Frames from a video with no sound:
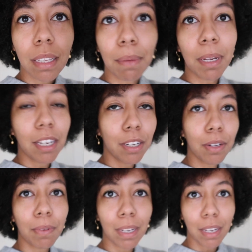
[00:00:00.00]
Let me
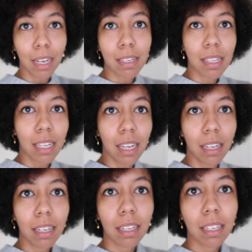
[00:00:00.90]
know what you guys
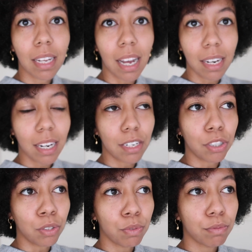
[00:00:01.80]
think. How did I
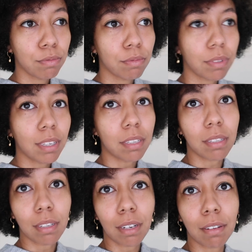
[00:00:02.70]
do?
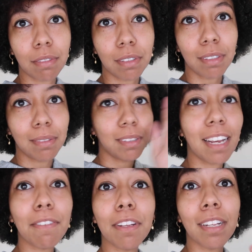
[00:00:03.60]
Does it look awful?
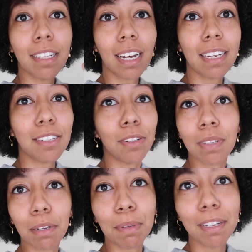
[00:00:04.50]
If you think that, don't
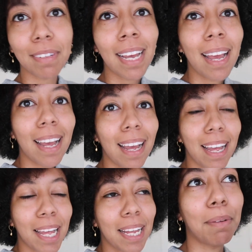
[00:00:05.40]
tell me.
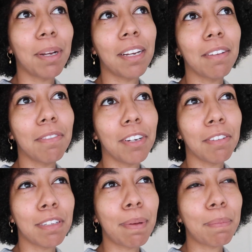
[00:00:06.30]
I'm kind of
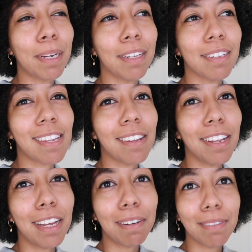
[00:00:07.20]
nervous about putting this
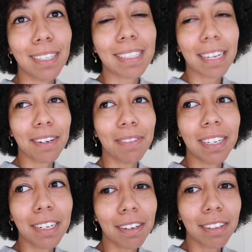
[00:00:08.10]
online because I don't
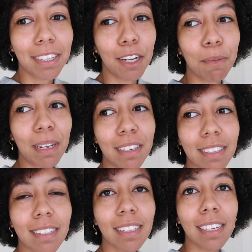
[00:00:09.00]
want to hear all the
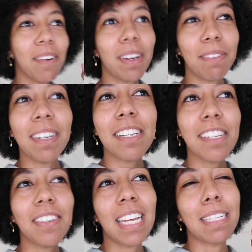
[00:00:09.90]
comments. What I want to
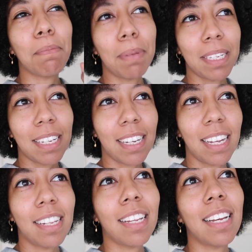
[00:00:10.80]
do is buzz it
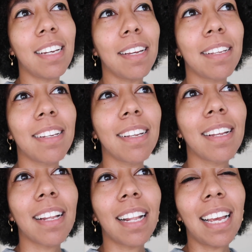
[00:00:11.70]
and then
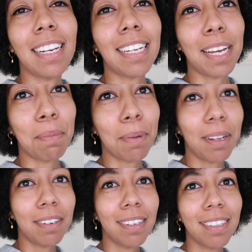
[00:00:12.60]
like dye it
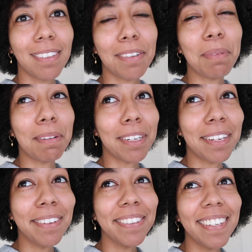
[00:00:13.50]
blonde. It would be
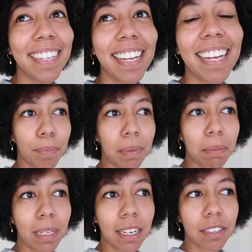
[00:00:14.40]
really cool.
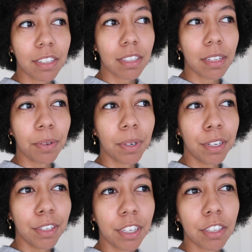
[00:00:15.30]
Maybe that's just the
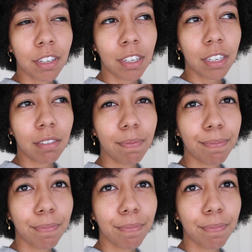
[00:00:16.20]
quarantine talking.